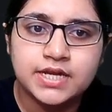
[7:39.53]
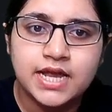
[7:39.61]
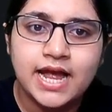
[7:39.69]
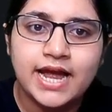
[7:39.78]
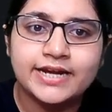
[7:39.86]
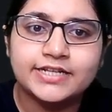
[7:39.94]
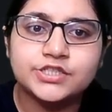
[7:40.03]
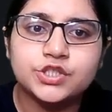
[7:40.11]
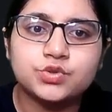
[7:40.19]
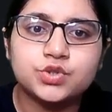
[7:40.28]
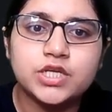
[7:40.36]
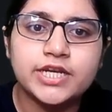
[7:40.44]
and is
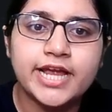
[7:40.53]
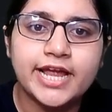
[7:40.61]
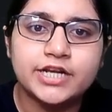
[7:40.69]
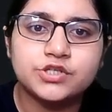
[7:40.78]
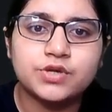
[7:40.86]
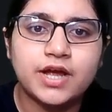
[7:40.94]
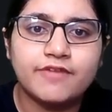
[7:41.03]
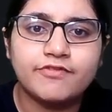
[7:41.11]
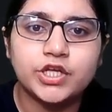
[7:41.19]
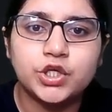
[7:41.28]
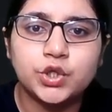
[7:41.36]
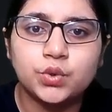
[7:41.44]
usually held to have a
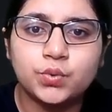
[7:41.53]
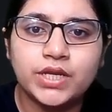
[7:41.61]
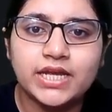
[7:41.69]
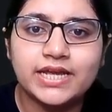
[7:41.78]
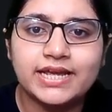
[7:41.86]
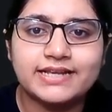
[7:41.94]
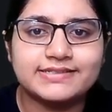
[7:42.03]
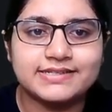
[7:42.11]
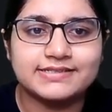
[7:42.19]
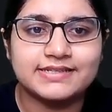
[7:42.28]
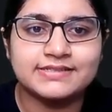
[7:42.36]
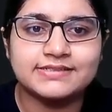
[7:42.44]
unique
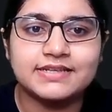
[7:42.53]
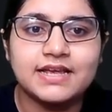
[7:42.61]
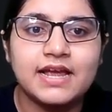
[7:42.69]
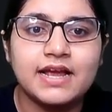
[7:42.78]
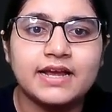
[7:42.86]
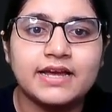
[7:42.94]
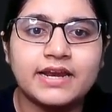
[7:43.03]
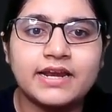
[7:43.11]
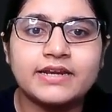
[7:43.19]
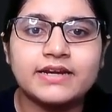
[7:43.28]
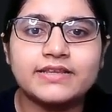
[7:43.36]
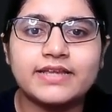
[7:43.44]
existence
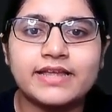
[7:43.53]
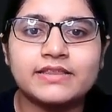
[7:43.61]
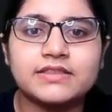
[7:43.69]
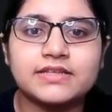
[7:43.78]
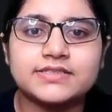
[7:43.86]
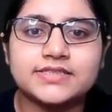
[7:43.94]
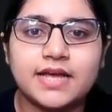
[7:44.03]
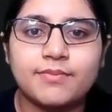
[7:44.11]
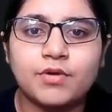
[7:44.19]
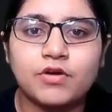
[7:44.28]
greater than the sum of